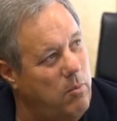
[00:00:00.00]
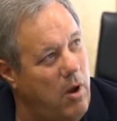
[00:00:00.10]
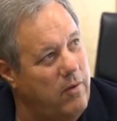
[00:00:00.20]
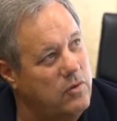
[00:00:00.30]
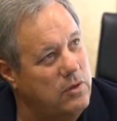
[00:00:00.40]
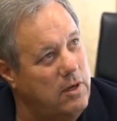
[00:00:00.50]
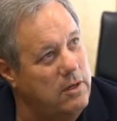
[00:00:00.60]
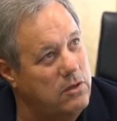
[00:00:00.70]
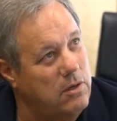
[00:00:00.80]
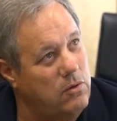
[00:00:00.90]
All of a sudden,
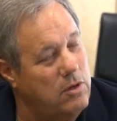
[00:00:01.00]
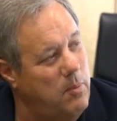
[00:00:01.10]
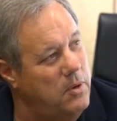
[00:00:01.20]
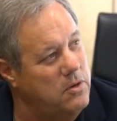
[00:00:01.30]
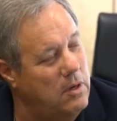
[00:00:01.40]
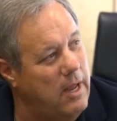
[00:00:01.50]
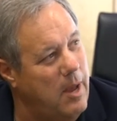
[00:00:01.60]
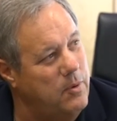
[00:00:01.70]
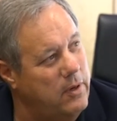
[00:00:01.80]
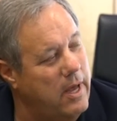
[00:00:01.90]
it shows up in your lap,
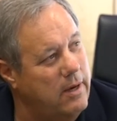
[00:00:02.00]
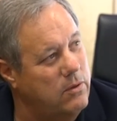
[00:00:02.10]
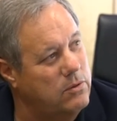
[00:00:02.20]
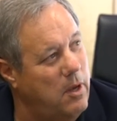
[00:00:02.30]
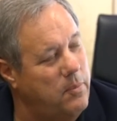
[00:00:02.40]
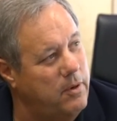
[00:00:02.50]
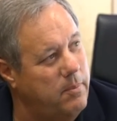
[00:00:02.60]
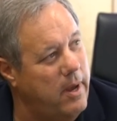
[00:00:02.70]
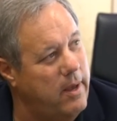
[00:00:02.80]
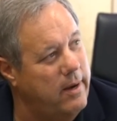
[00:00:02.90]
and you got to do something
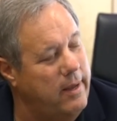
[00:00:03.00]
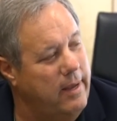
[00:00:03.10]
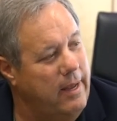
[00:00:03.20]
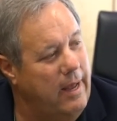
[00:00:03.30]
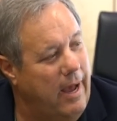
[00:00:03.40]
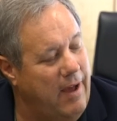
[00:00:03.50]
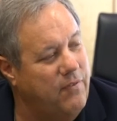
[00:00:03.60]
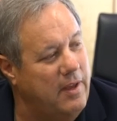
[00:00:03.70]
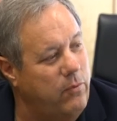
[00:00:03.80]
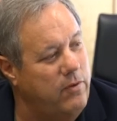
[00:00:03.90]
about it. I
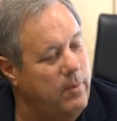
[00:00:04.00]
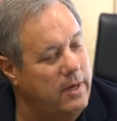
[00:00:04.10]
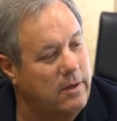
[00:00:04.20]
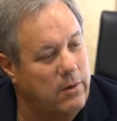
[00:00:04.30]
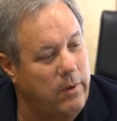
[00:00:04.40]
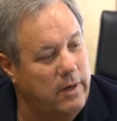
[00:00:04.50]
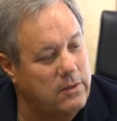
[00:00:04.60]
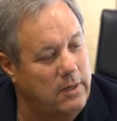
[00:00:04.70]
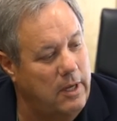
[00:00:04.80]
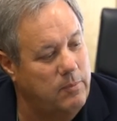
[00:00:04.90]
think we've made the correct
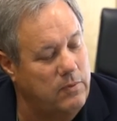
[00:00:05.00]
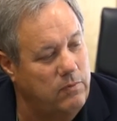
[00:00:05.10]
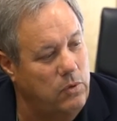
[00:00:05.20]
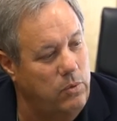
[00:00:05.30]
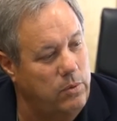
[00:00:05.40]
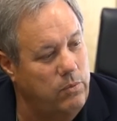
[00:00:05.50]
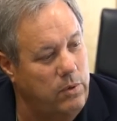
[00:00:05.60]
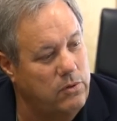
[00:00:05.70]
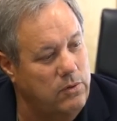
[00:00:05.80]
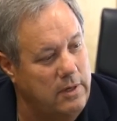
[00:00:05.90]
steps of doing
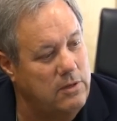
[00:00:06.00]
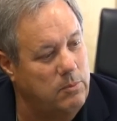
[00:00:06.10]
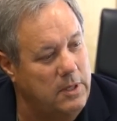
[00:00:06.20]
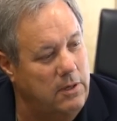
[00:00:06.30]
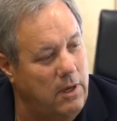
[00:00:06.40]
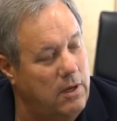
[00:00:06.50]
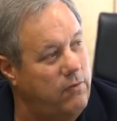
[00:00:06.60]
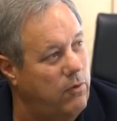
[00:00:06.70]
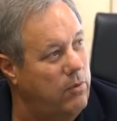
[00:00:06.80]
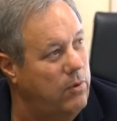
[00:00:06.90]
what needs to be done
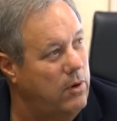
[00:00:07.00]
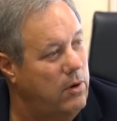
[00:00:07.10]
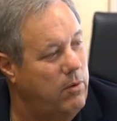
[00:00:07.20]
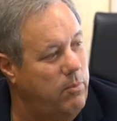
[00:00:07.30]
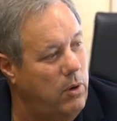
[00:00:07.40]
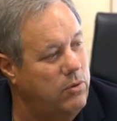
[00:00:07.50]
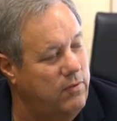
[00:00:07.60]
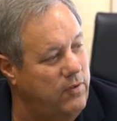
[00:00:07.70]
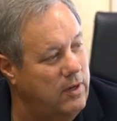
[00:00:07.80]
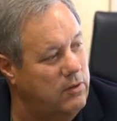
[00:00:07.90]
for both the
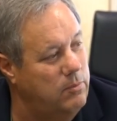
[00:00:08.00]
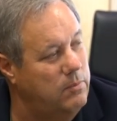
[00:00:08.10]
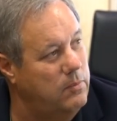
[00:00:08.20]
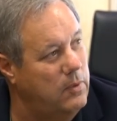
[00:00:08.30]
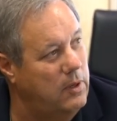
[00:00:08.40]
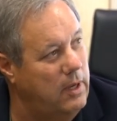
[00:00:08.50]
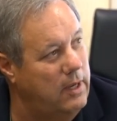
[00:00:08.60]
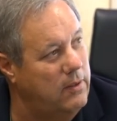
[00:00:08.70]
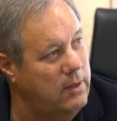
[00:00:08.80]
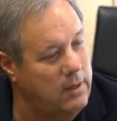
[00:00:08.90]
victim
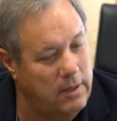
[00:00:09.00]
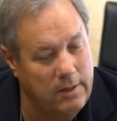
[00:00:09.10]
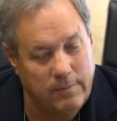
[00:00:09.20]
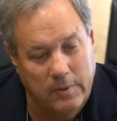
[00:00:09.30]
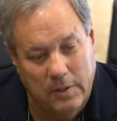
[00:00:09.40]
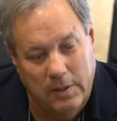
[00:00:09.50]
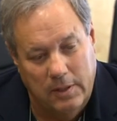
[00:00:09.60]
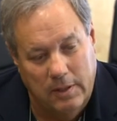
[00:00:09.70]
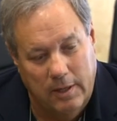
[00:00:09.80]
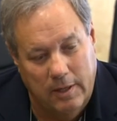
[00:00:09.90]
and the
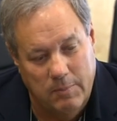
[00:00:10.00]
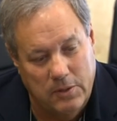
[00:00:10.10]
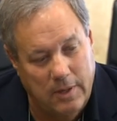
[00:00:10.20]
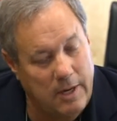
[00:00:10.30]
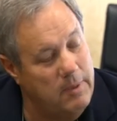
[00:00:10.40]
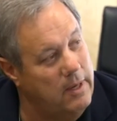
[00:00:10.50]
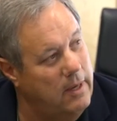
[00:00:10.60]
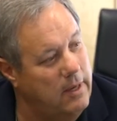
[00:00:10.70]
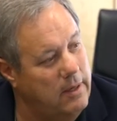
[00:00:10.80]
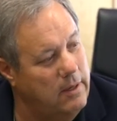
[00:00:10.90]
and Miss Amy,
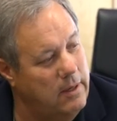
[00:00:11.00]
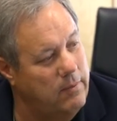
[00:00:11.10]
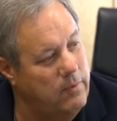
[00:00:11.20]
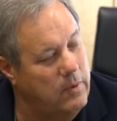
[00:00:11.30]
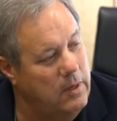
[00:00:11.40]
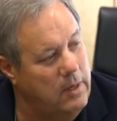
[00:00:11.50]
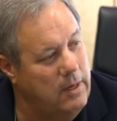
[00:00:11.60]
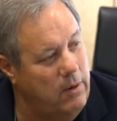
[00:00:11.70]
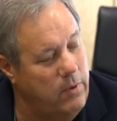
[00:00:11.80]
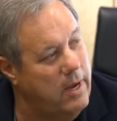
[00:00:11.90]
and
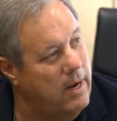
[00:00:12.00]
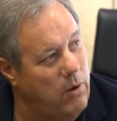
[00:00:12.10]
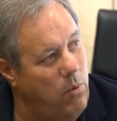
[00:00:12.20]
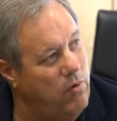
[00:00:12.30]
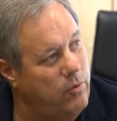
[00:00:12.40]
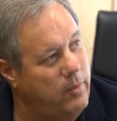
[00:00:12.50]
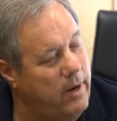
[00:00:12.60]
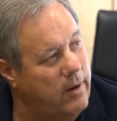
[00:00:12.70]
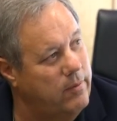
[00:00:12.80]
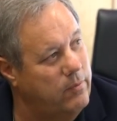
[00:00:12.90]
we got to go on from there.